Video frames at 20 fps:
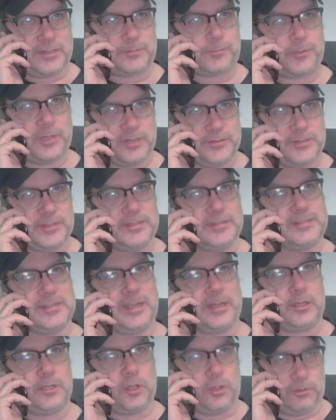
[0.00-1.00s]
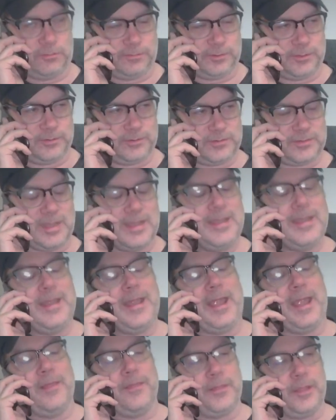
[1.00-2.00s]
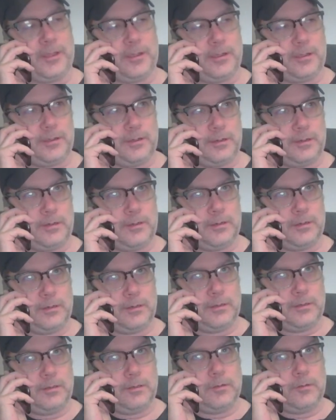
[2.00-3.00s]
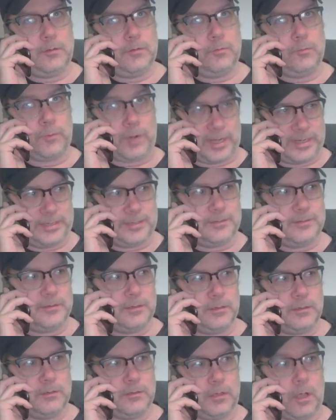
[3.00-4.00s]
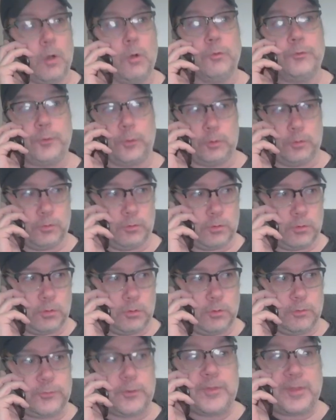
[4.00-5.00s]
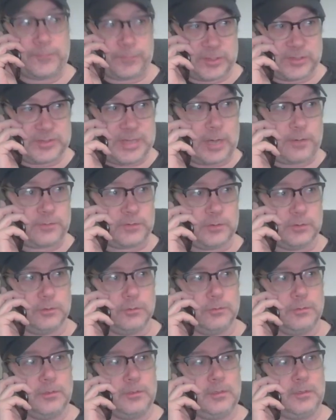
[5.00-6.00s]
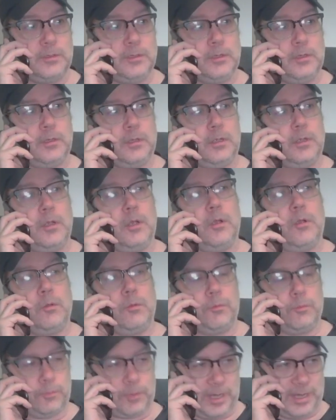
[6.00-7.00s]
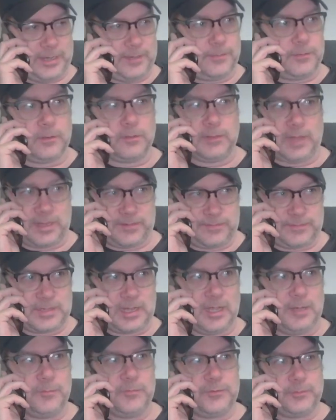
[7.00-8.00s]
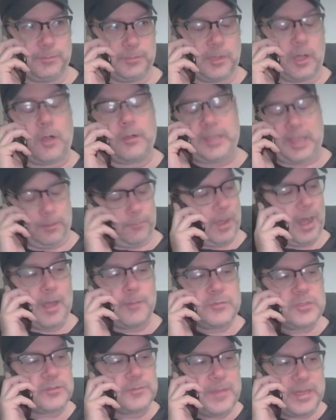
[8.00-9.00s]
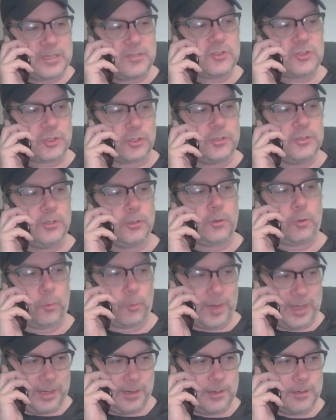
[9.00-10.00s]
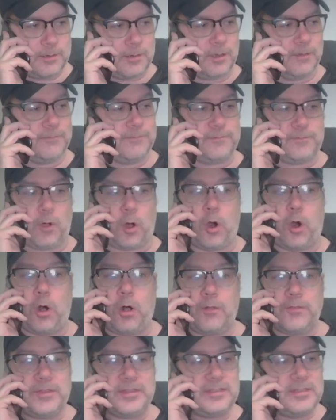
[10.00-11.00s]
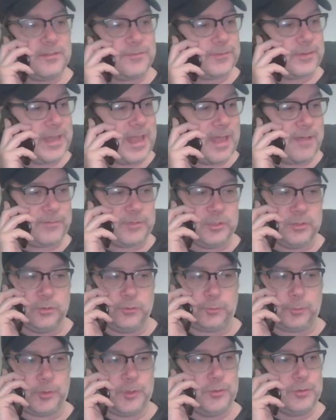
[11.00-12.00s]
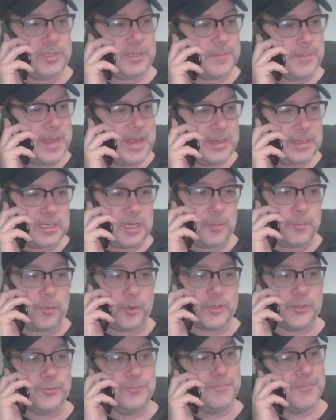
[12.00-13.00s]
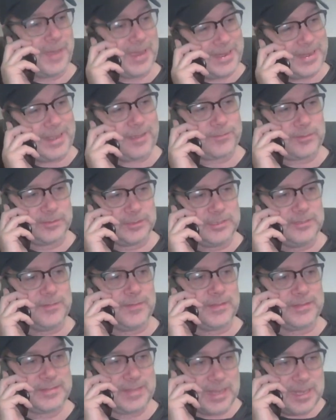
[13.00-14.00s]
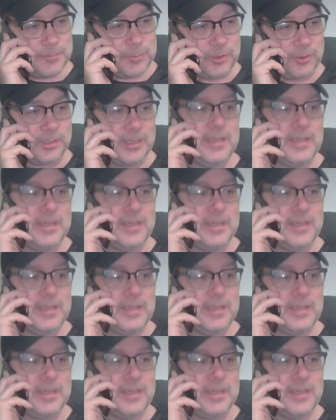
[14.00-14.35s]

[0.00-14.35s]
presidents at Culver's. And they right. Oh, so so they've reached out to you. Right, the lifetimes. Okay, well, I'm just making sure you're aware of all the different avenues where you can make up what you might have to leave on the table